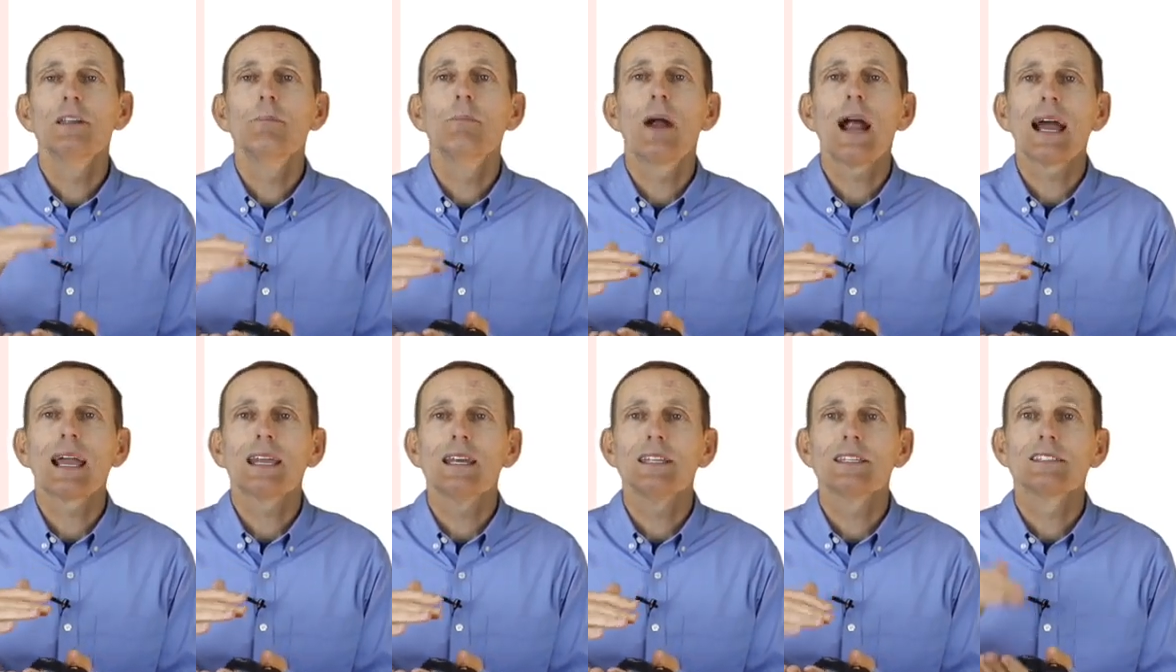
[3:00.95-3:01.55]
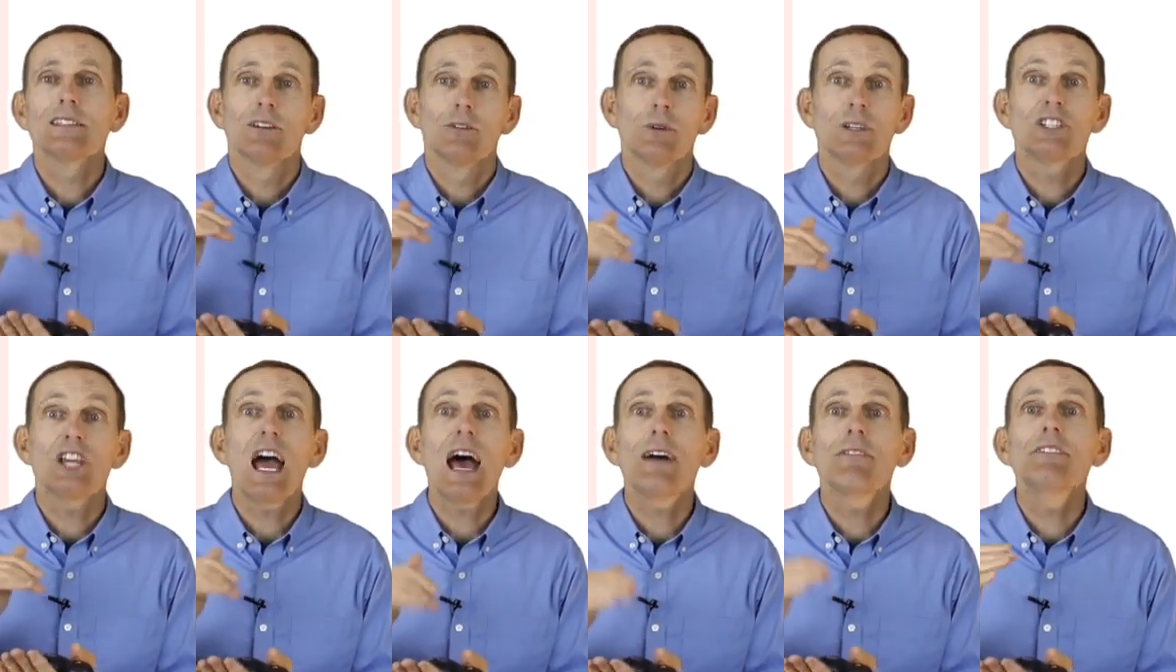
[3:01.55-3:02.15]
and brackets
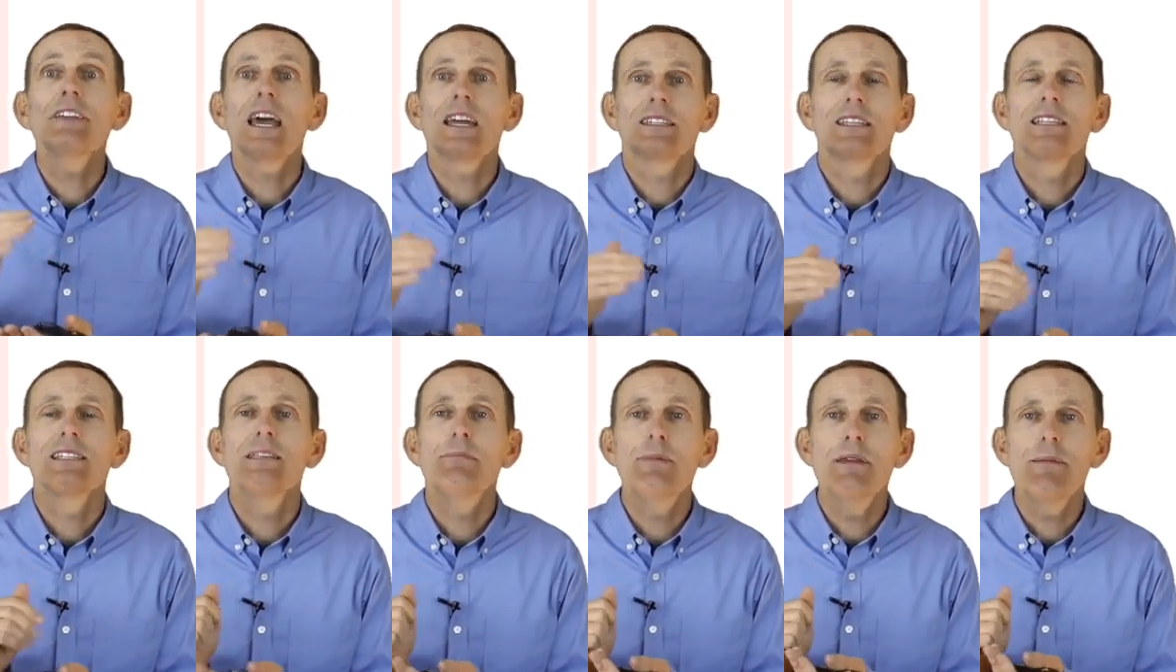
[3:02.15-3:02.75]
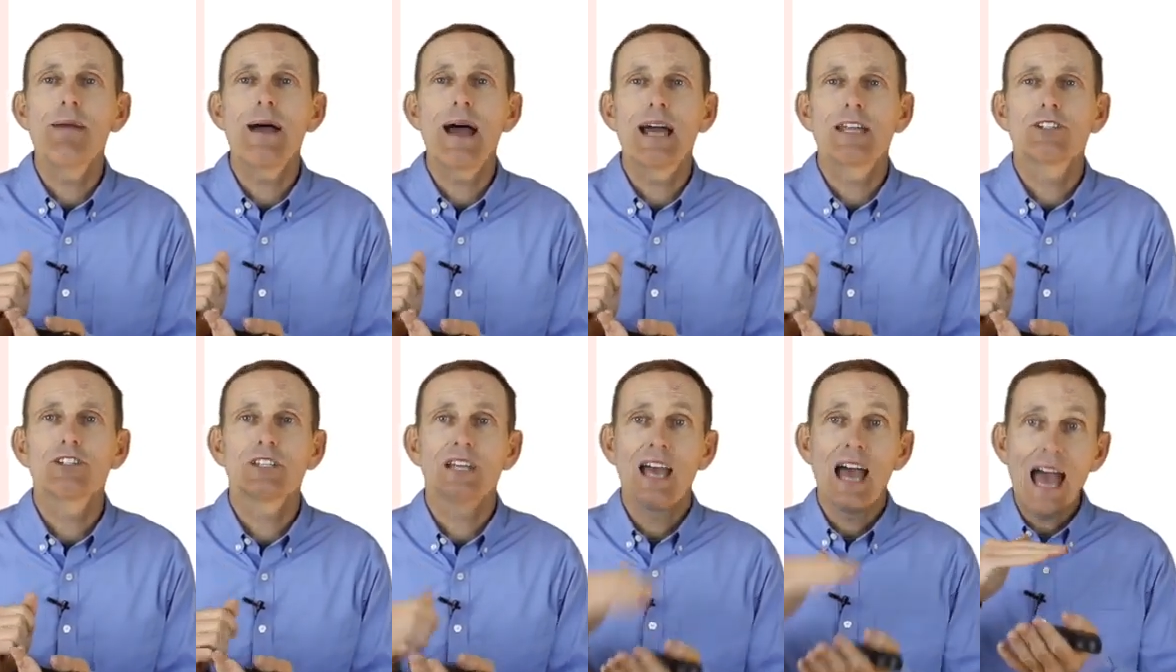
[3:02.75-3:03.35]
which have yet to be
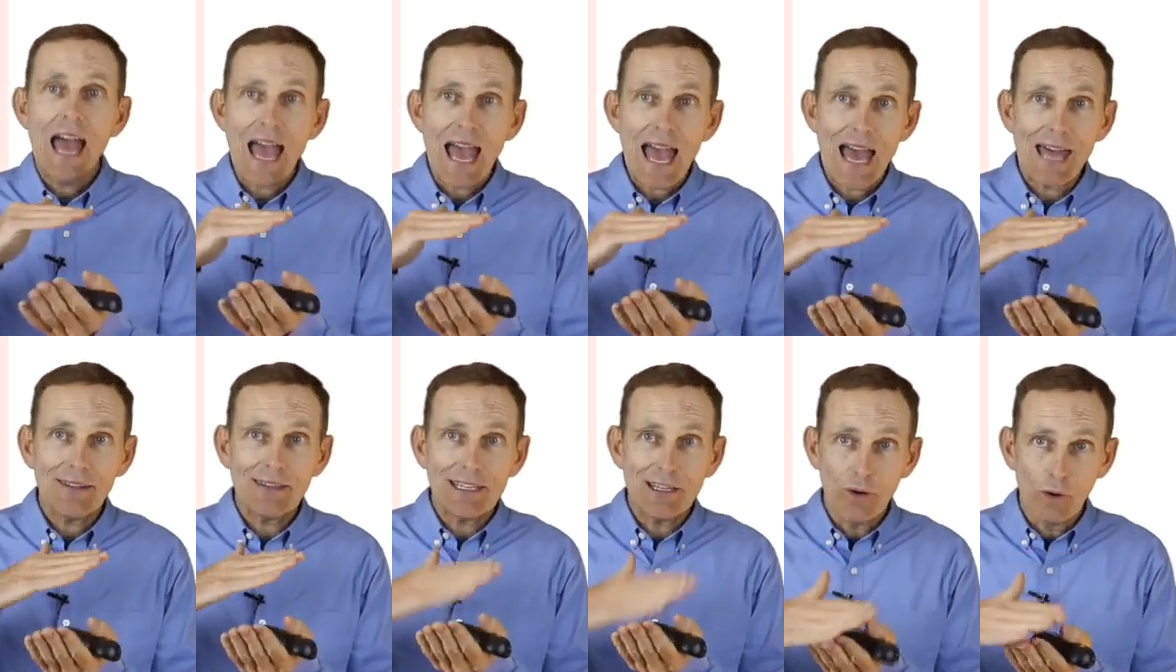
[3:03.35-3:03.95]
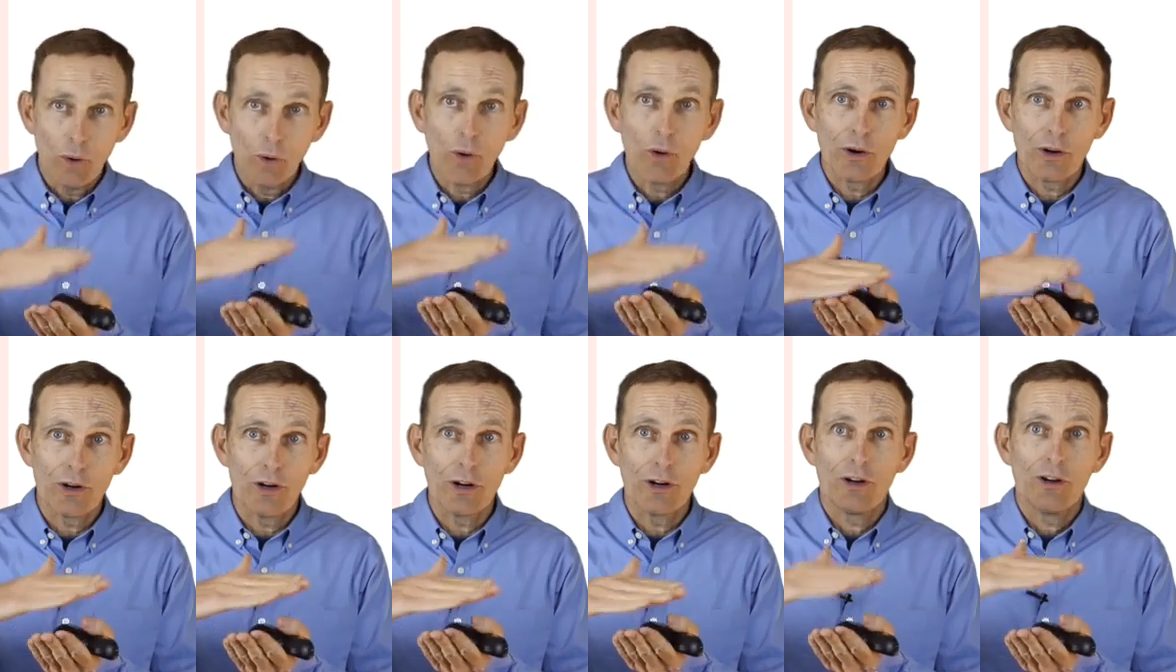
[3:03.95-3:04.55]
matched, and the
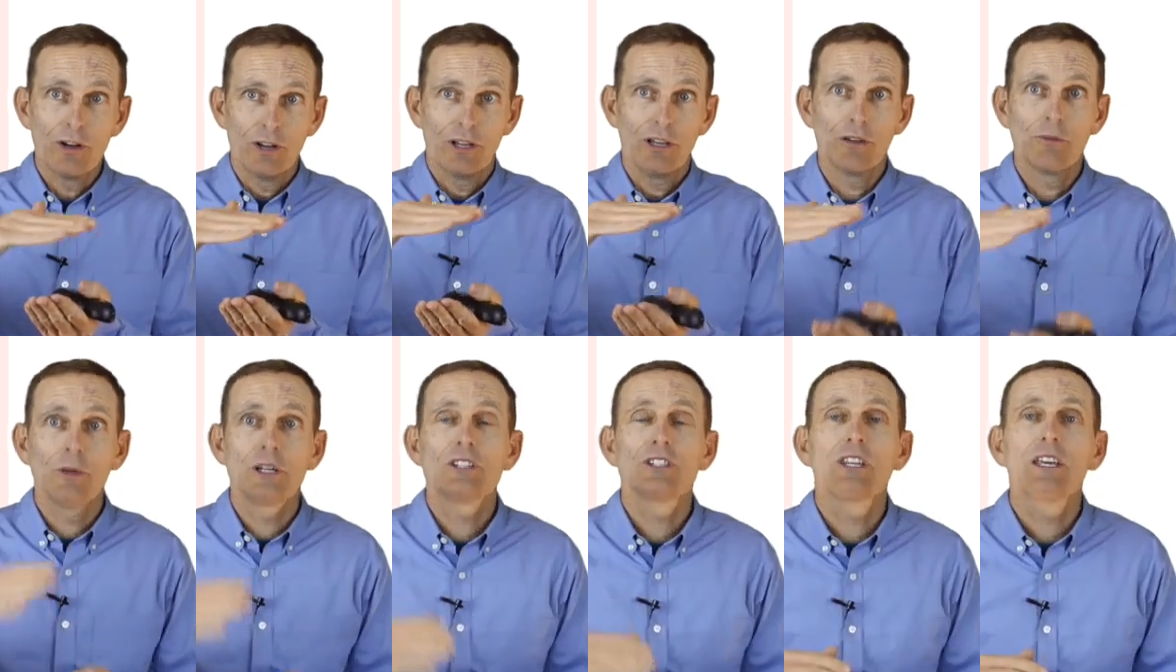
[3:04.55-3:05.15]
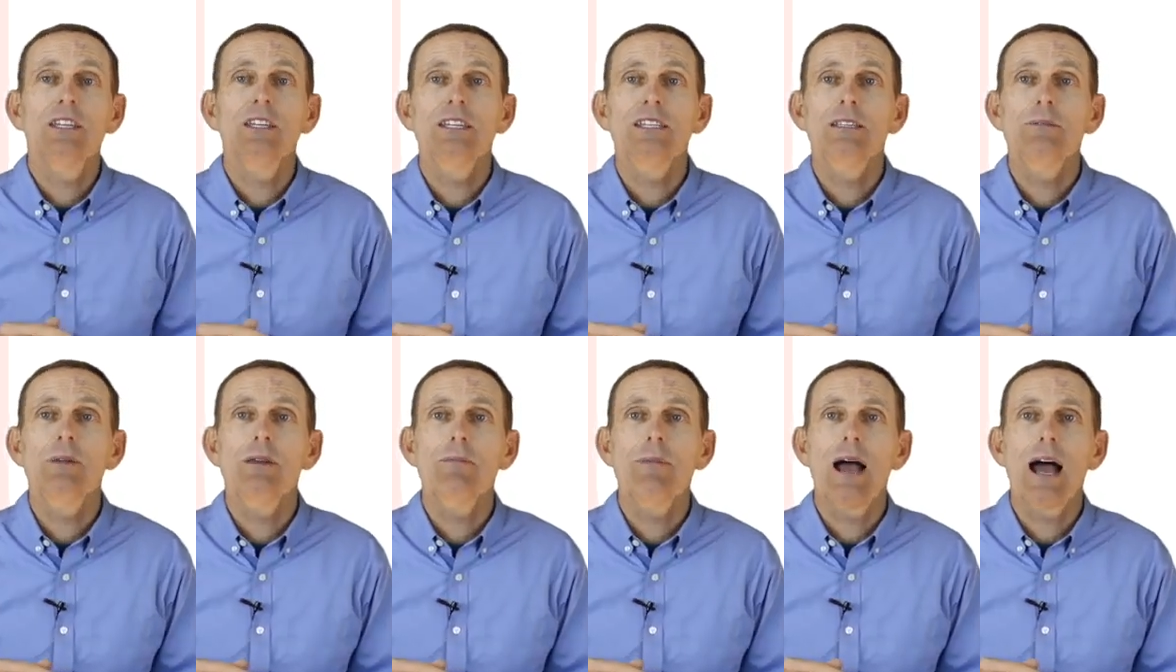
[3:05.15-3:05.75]
order in which they need to
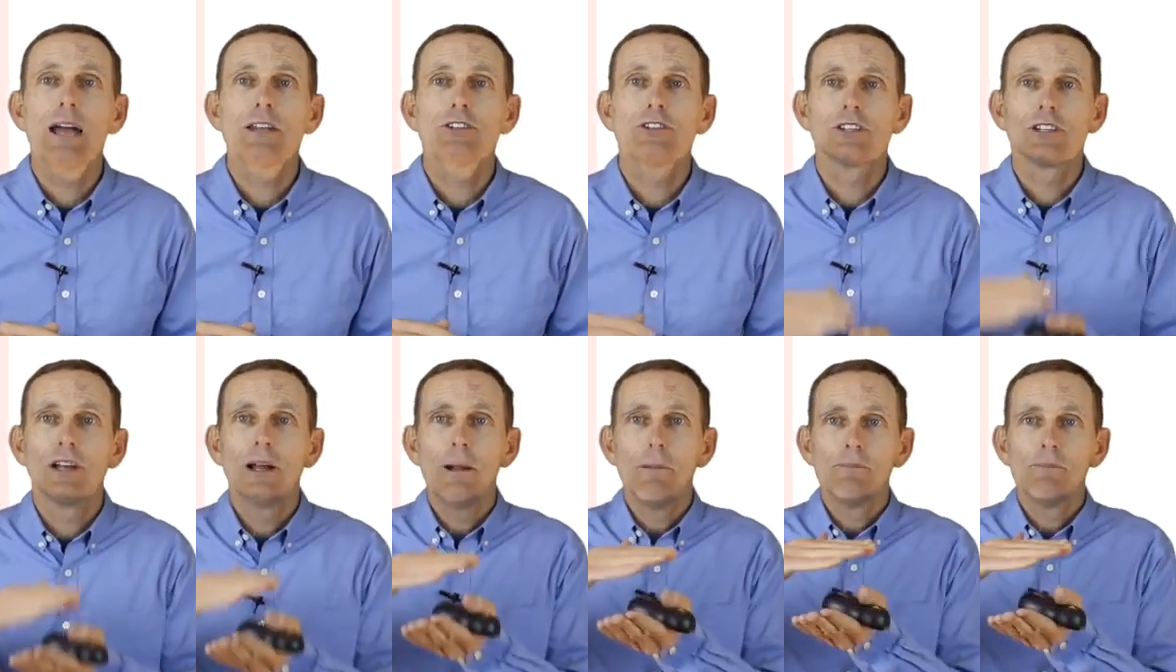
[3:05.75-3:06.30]
be matched.